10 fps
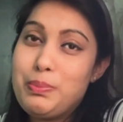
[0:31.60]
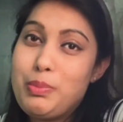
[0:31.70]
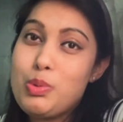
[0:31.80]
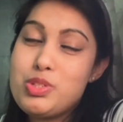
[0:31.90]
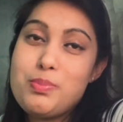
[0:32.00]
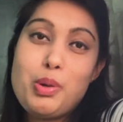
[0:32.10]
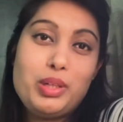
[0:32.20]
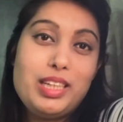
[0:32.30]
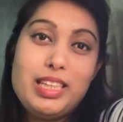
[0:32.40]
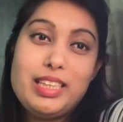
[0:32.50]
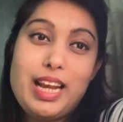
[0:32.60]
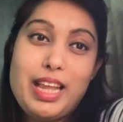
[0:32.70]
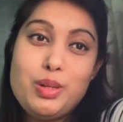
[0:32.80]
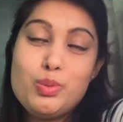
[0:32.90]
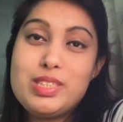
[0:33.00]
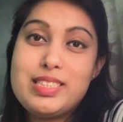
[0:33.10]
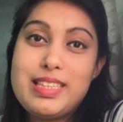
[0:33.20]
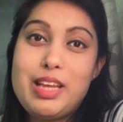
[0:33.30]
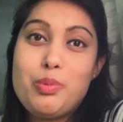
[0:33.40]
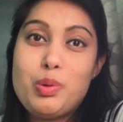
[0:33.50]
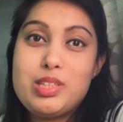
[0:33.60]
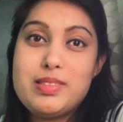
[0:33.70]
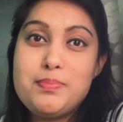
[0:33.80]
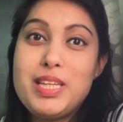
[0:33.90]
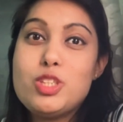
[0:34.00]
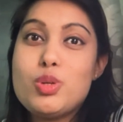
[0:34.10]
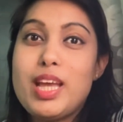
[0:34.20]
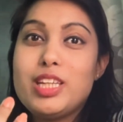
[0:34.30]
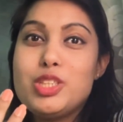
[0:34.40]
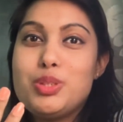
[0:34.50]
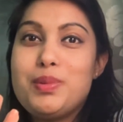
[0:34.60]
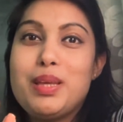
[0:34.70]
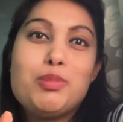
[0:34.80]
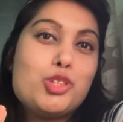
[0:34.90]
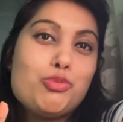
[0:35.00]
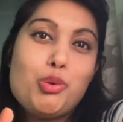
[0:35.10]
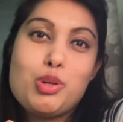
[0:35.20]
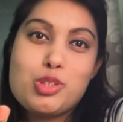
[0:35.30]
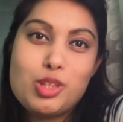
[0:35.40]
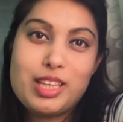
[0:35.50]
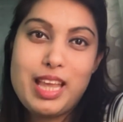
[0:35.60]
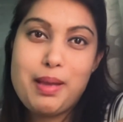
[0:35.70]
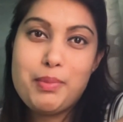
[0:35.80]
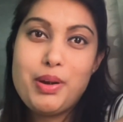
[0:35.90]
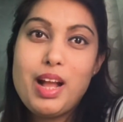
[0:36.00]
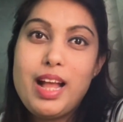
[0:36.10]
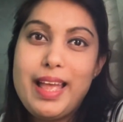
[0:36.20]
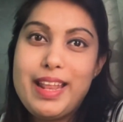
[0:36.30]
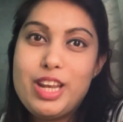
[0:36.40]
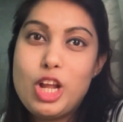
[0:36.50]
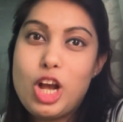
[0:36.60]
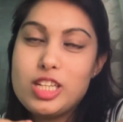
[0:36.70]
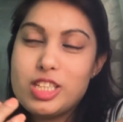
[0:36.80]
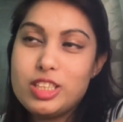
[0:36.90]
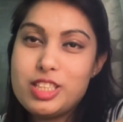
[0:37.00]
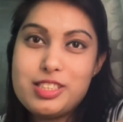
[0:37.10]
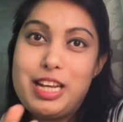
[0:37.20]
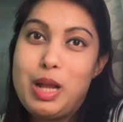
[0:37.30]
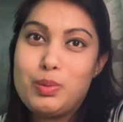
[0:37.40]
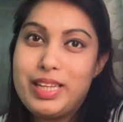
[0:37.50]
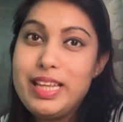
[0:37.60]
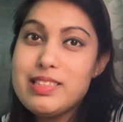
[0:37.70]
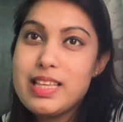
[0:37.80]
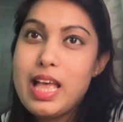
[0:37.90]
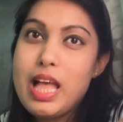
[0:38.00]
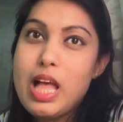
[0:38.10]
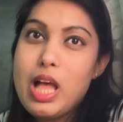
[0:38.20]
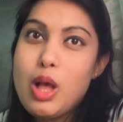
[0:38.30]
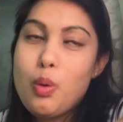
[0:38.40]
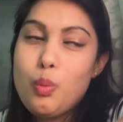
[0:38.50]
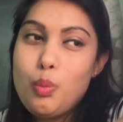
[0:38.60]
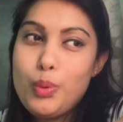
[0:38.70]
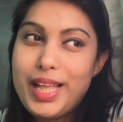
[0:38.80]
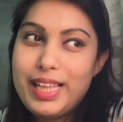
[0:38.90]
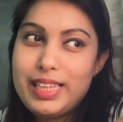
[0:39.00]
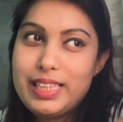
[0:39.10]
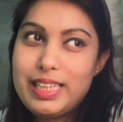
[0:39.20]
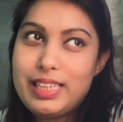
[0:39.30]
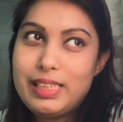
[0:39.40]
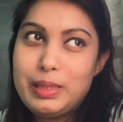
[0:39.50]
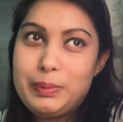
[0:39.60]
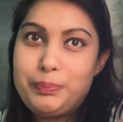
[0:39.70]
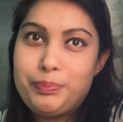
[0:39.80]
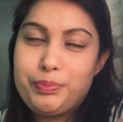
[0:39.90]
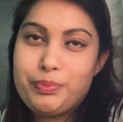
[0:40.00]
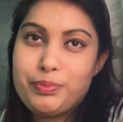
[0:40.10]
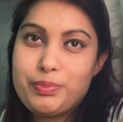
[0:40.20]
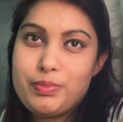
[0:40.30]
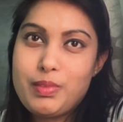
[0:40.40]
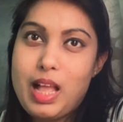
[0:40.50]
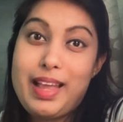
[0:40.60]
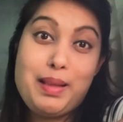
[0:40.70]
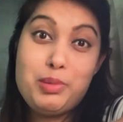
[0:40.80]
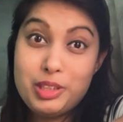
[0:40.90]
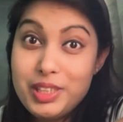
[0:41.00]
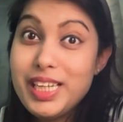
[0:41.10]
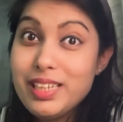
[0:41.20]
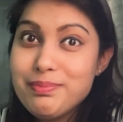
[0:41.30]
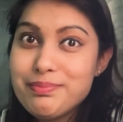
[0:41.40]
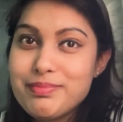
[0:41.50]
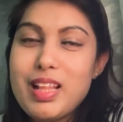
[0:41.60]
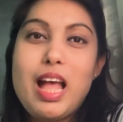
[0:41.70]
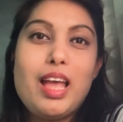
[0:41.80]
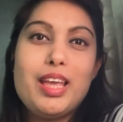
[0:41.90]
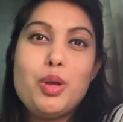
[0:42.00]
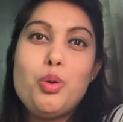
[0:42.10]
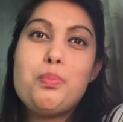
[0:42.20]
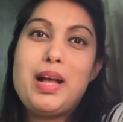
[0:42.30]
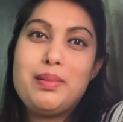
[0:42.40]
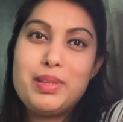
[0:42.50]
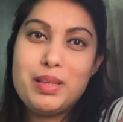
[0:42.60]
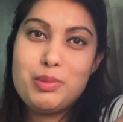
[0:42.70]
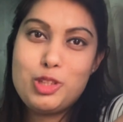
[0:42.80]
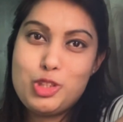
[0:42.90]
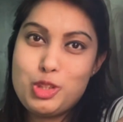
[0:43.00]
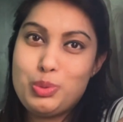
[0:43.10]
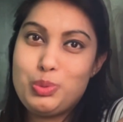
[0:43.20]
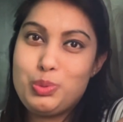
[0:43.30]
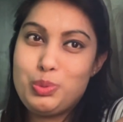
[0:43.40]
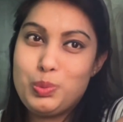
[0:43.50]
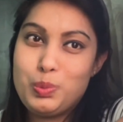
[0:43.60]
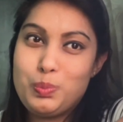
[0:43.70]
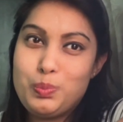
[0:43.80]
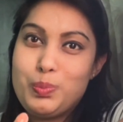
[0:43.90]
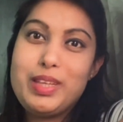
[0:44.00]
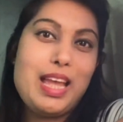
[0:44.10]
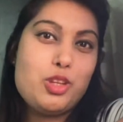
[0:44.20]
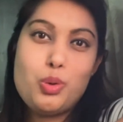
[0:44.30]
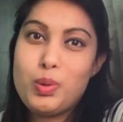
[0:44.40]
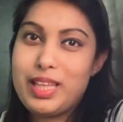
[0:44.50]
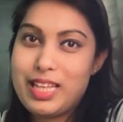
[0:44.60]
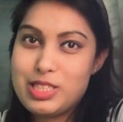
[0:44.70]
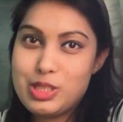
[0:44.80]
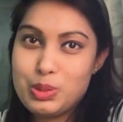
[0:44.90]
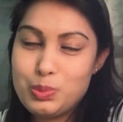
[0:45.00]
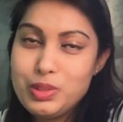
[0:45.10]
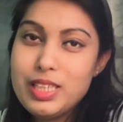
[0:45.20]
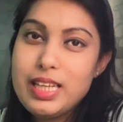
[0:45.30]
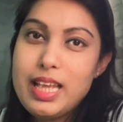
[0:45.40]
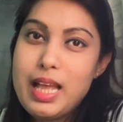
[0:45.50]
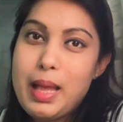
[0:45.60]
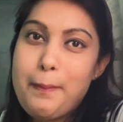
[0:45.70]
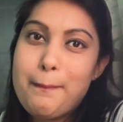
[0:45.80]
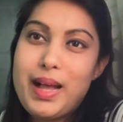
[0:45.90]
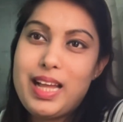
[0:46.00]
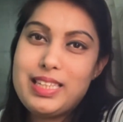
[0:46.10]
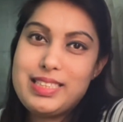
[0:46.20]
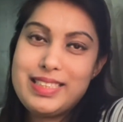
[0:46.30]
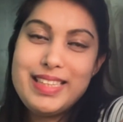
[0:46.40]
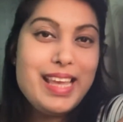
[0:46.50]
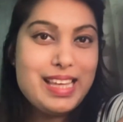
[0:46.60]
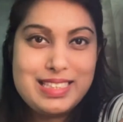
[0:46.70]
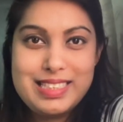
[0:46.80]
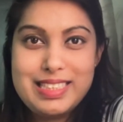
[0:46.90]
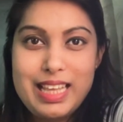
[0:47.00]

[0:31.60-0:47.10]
most important thing that I noticed there was me trying to be able to focus on the camera and not on the surroundings. Well, I am learning. I hope I'll be able to get over that soon. But yes,